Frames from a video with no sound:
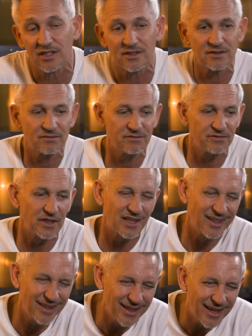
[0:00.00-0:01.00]
and feel
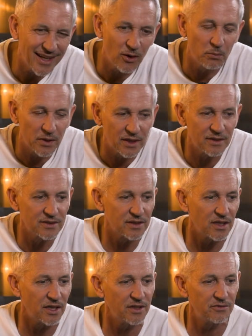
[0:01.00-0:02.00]
a little bit
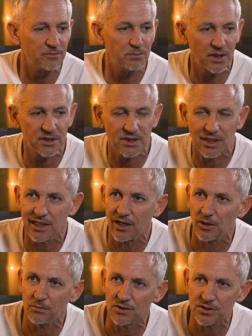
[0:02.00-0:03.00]
kind of politically
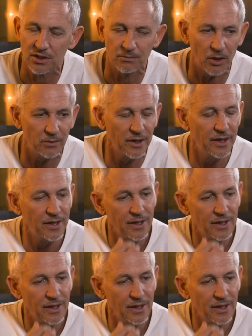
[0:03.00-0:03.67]
homeless at the moment.